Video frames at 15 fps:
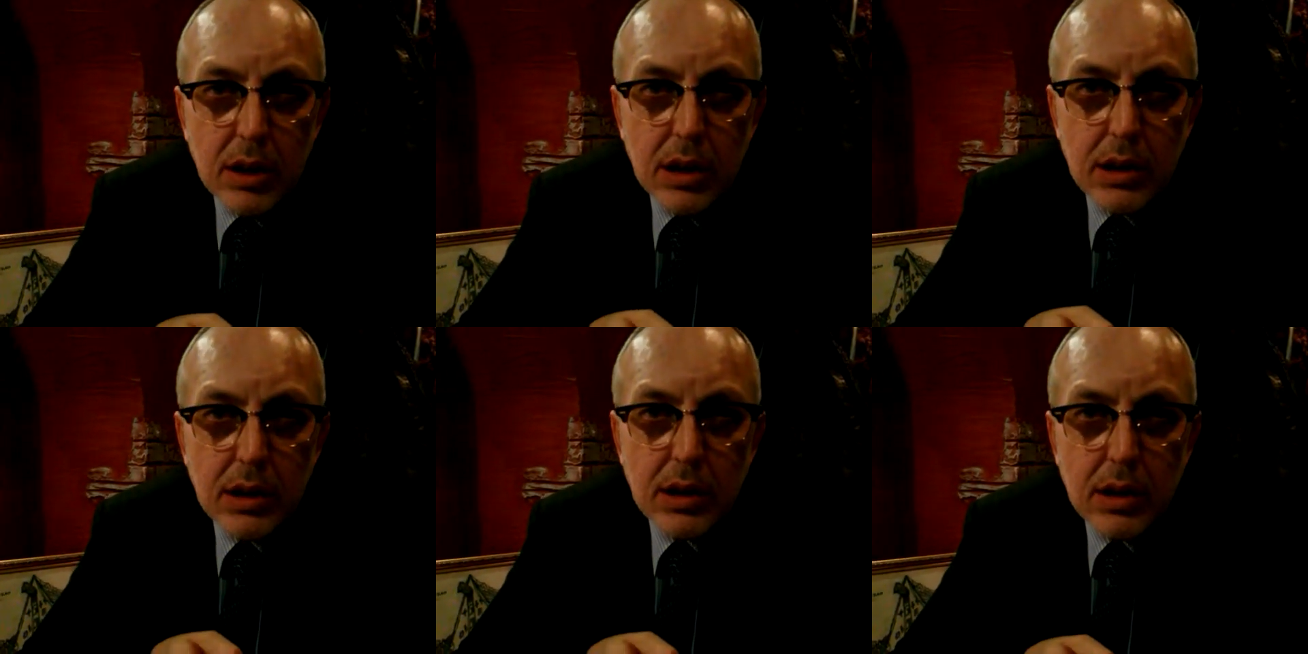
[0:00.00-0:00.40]

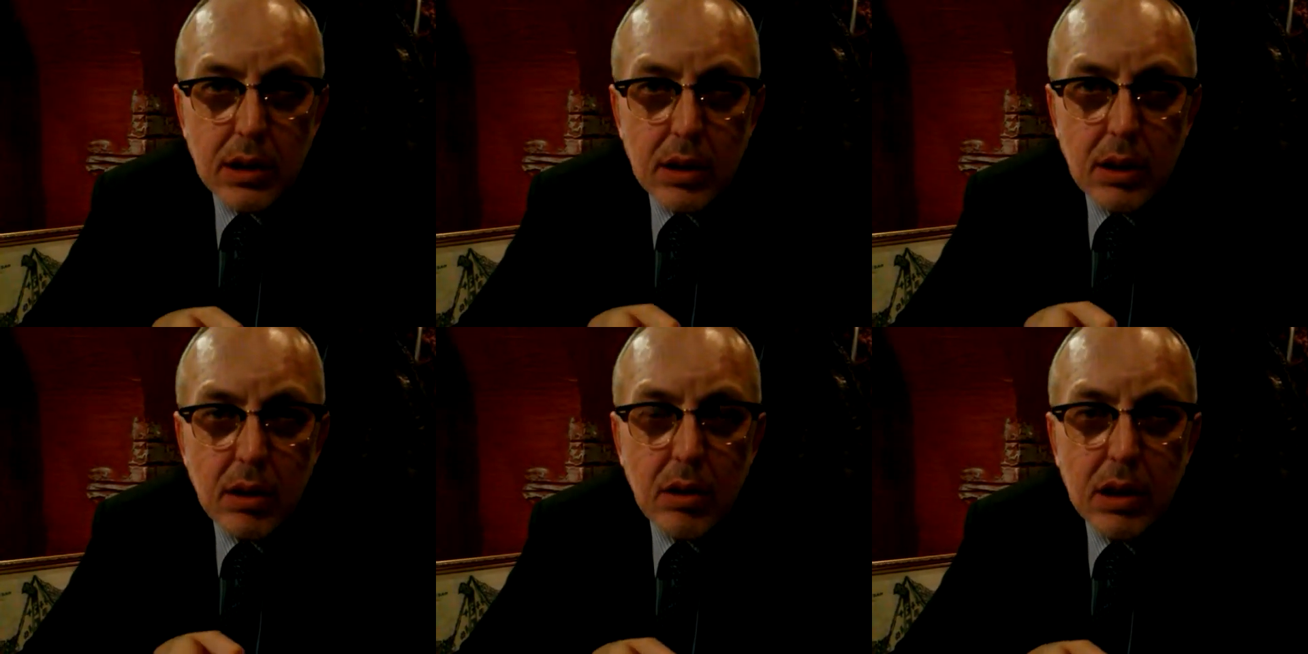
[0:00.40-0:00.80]
It's
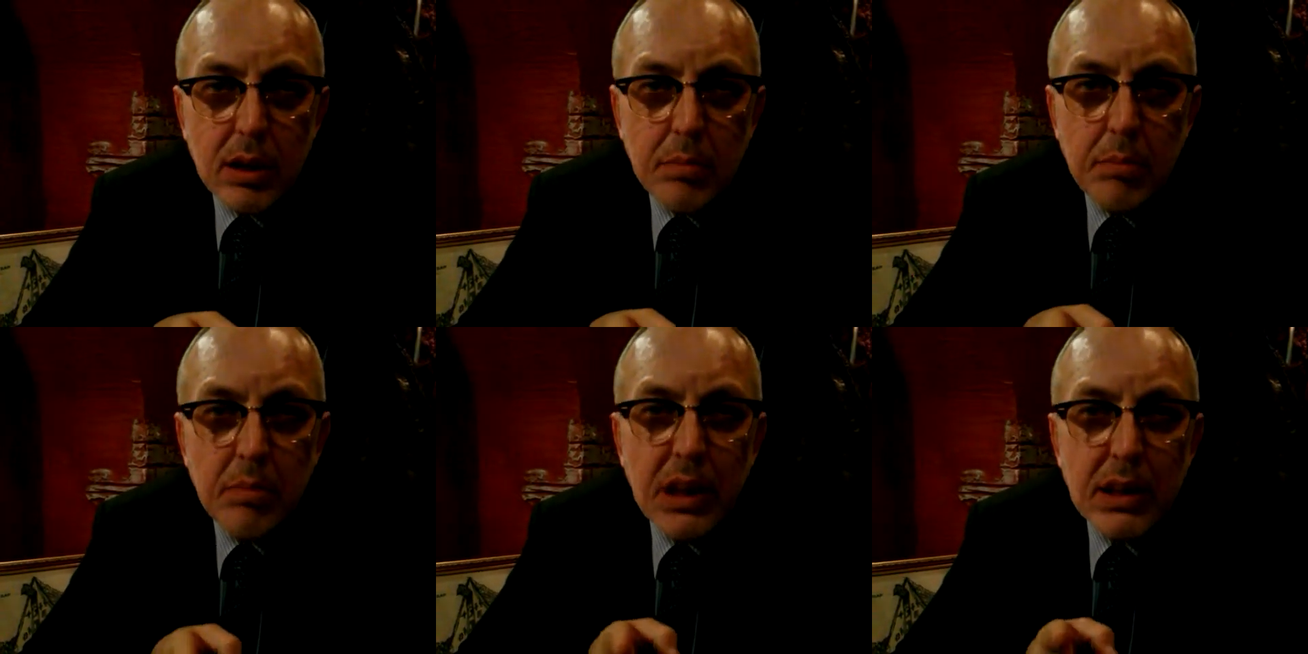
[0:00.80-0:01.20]
not
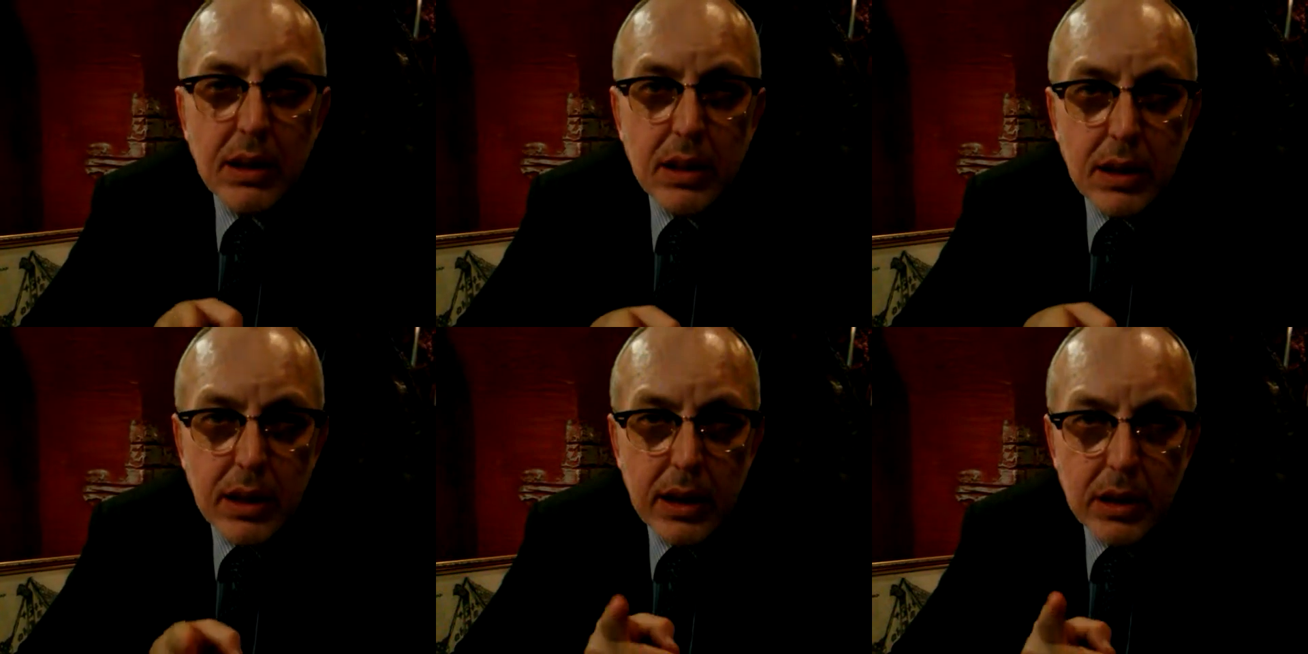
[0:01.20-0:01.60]
a
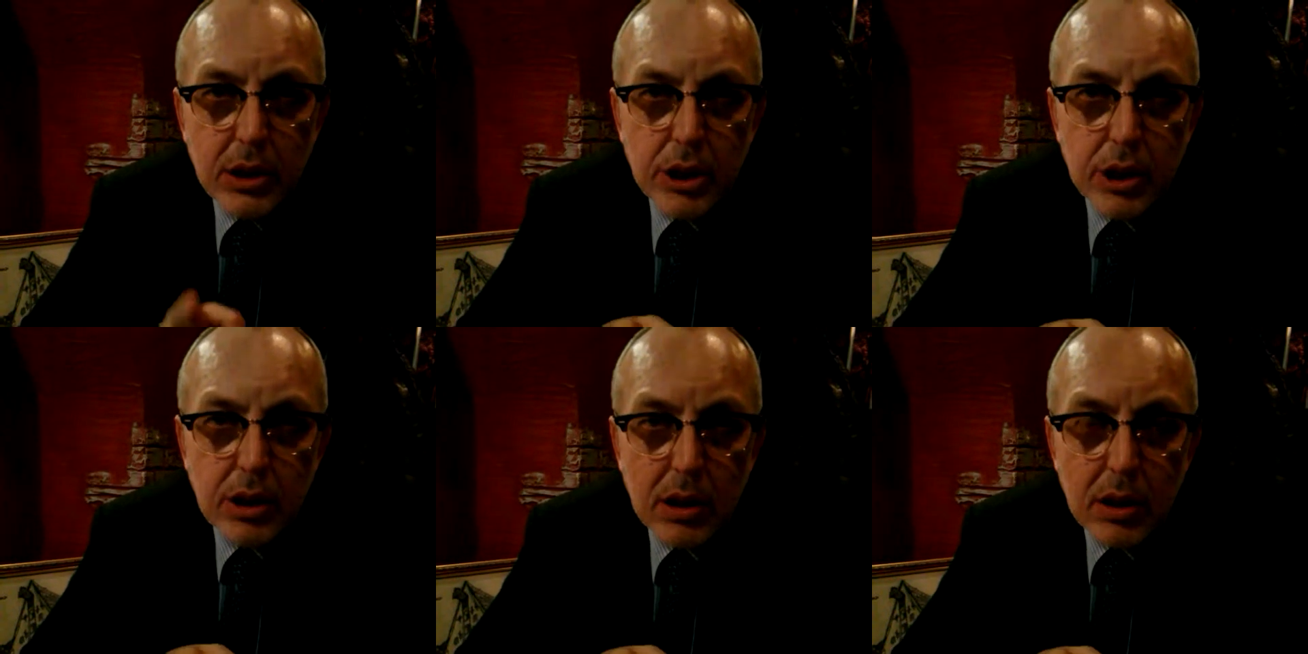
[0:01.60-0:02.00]

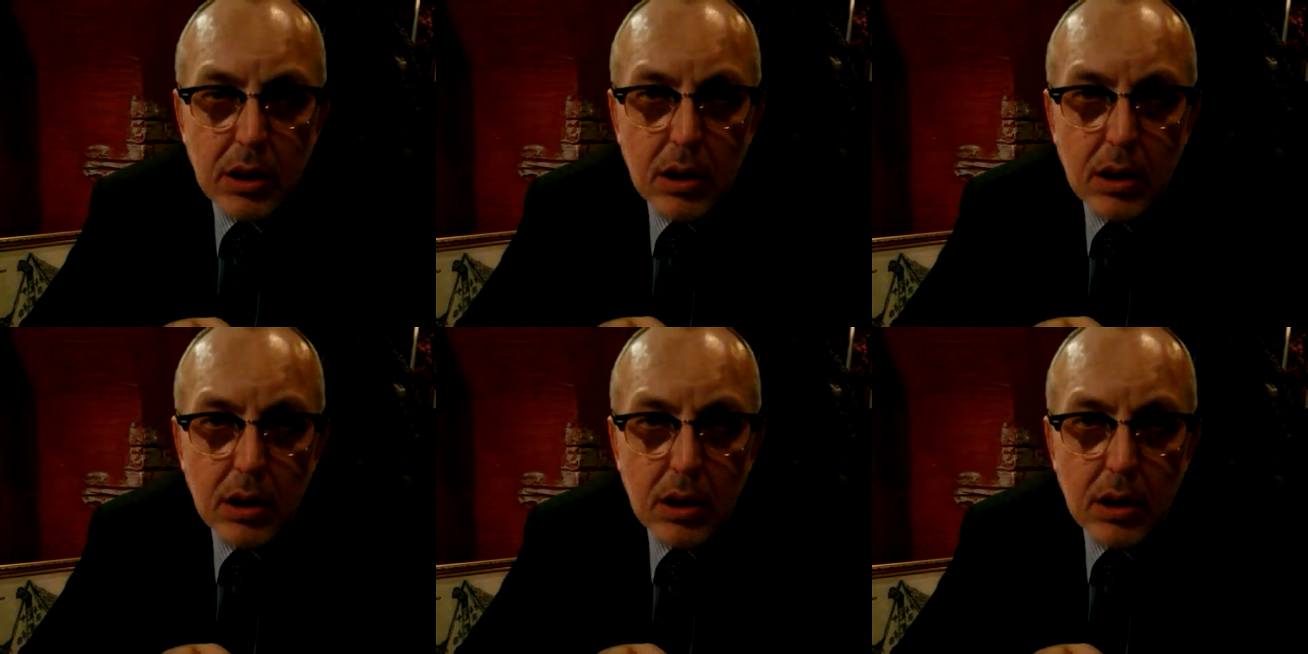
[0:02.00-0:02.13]
meditation.